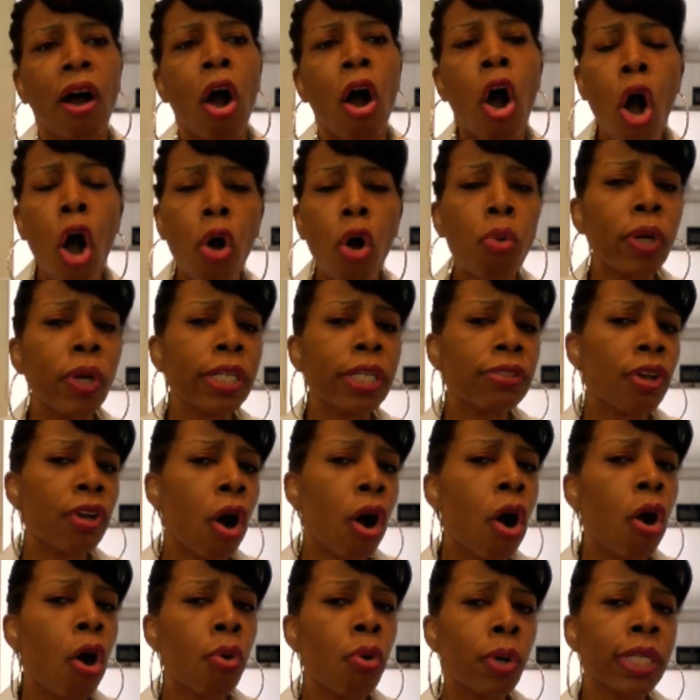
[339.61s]
always,
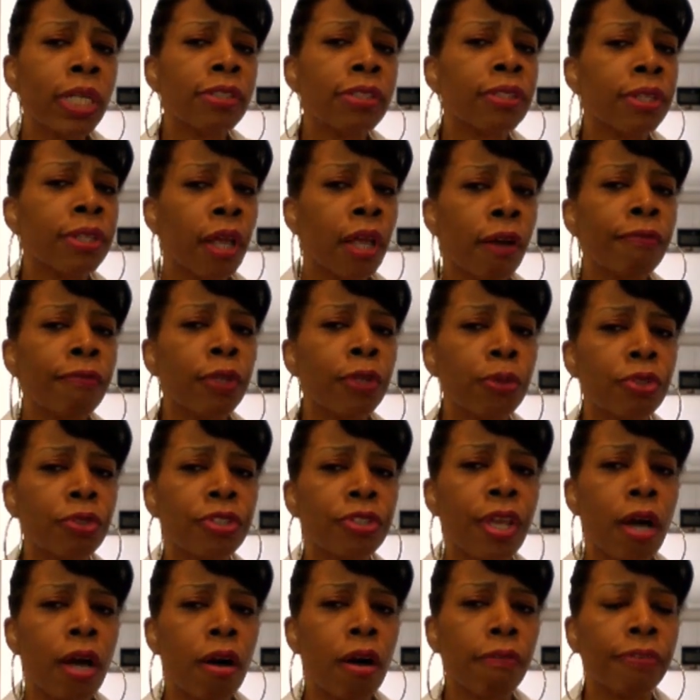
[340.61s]
always love
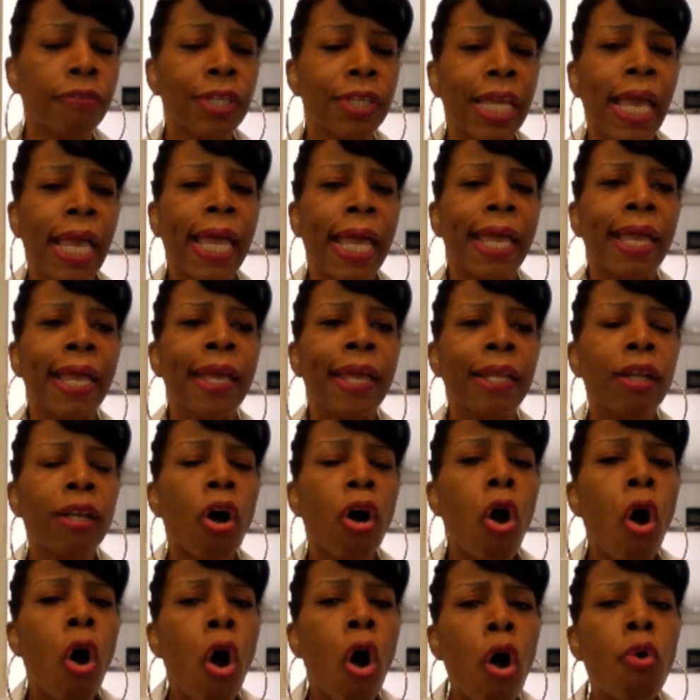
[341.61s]
yourself and
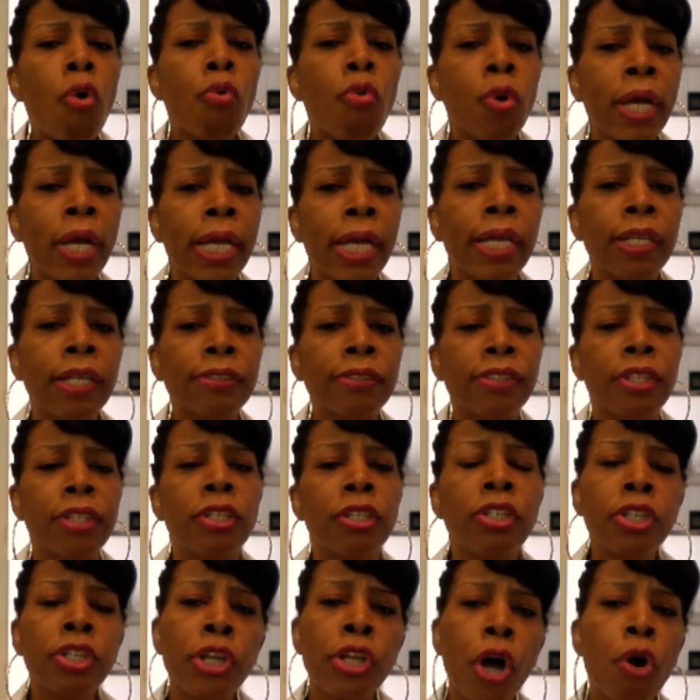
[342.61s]
always
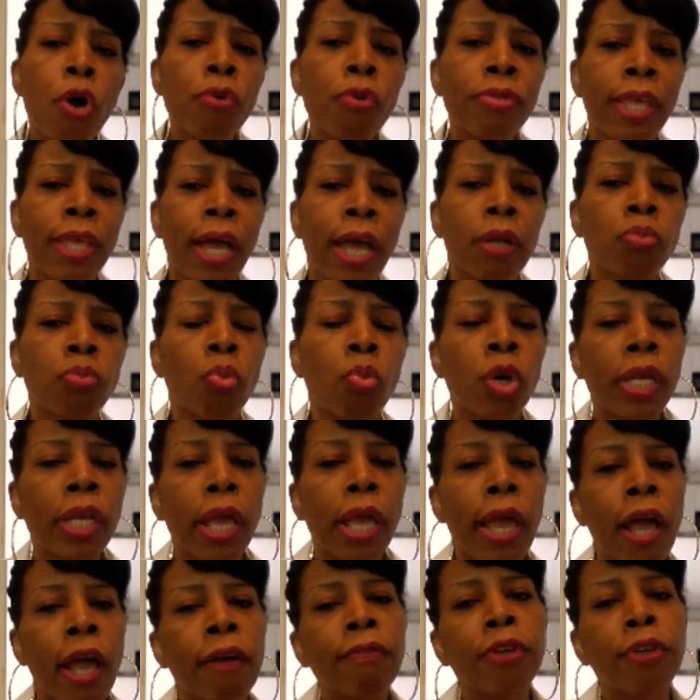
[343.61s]
know that
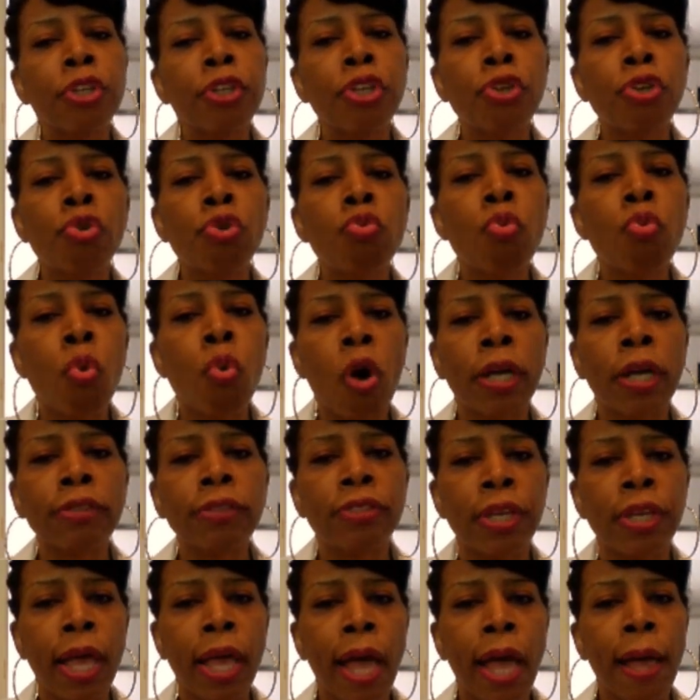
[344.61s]
whatever you
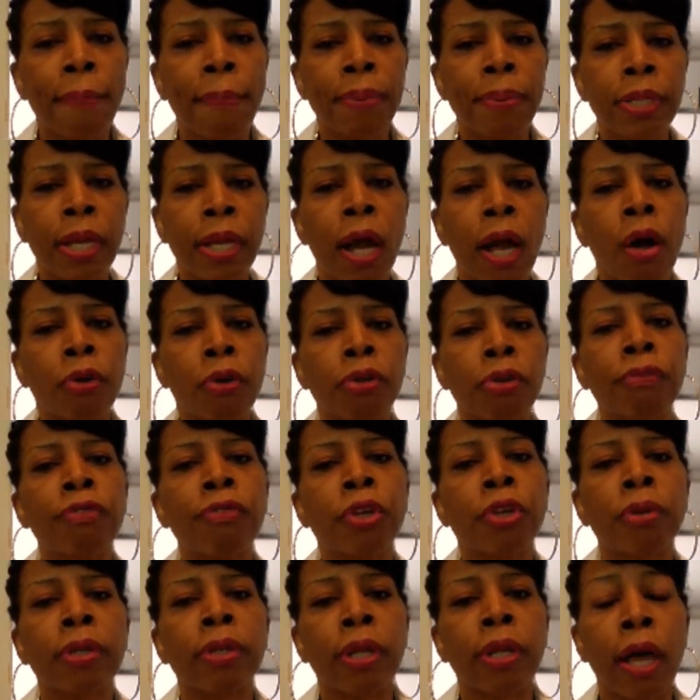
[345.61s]
want to happen out
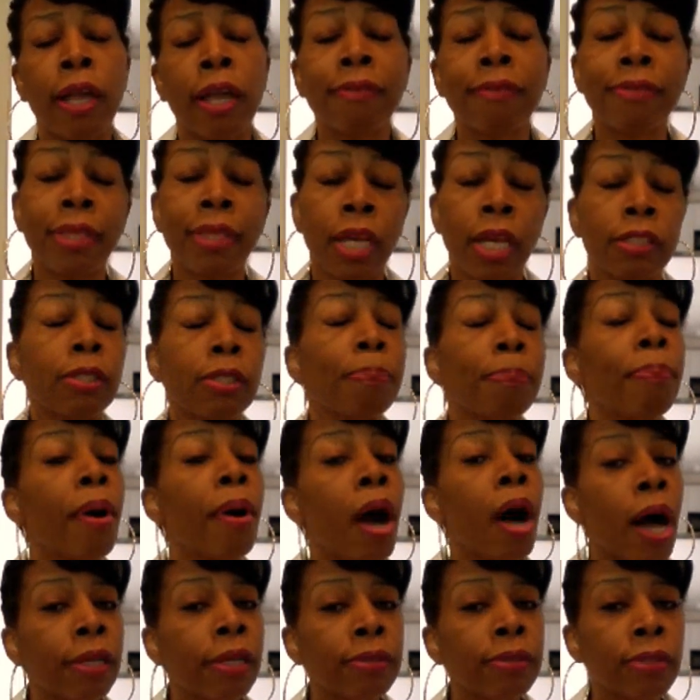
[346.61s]
of your life that's
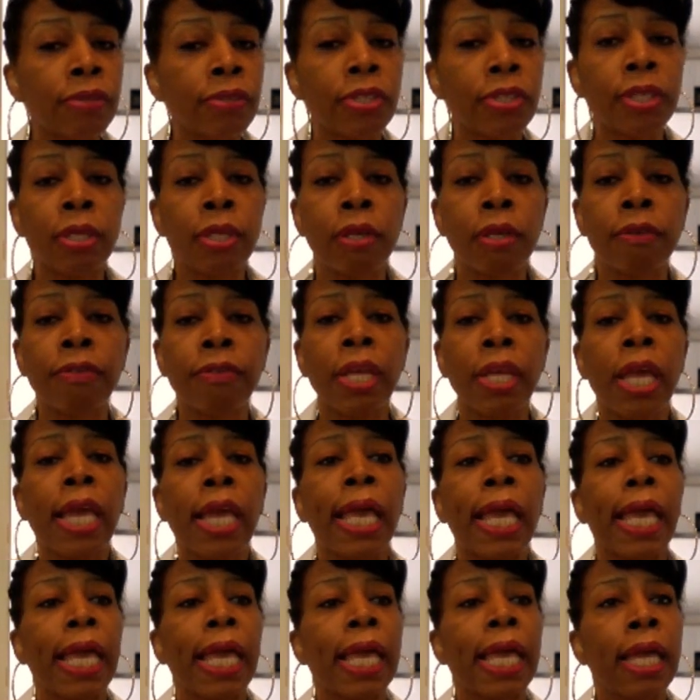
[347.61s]
positive
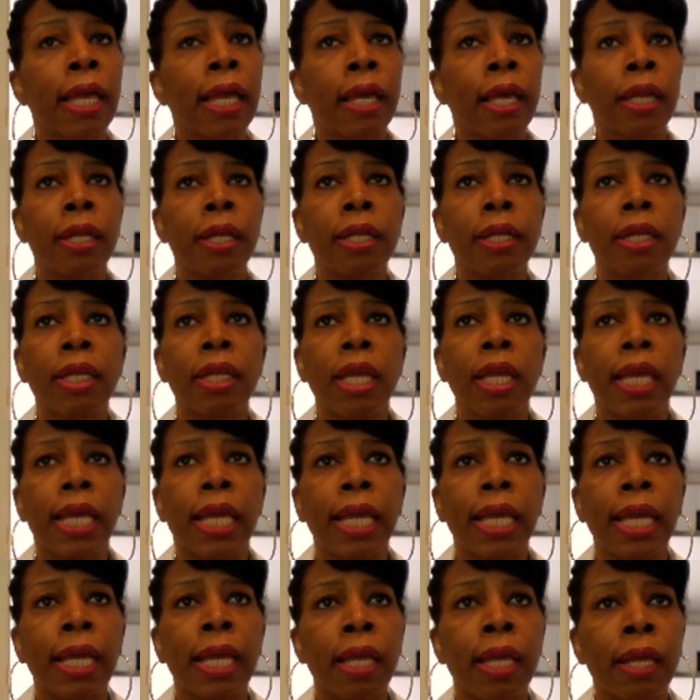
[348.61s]
and
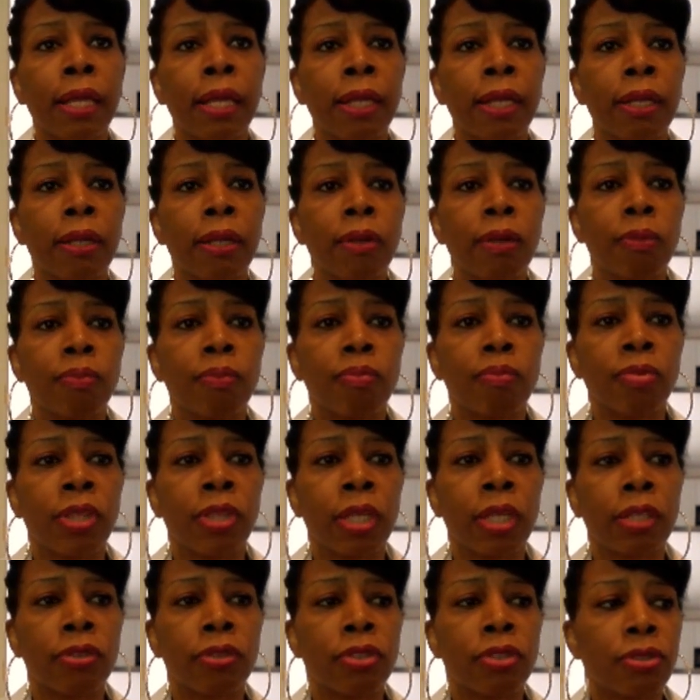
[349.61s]
and
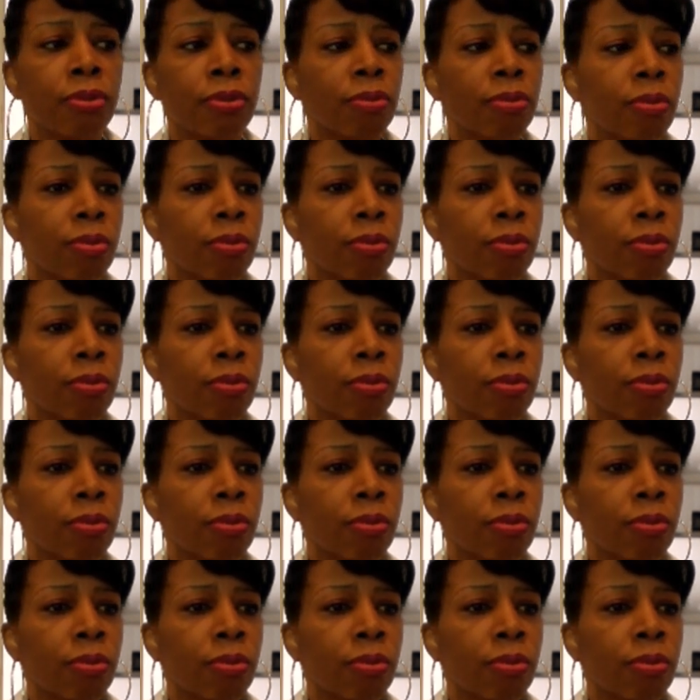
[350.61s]
that's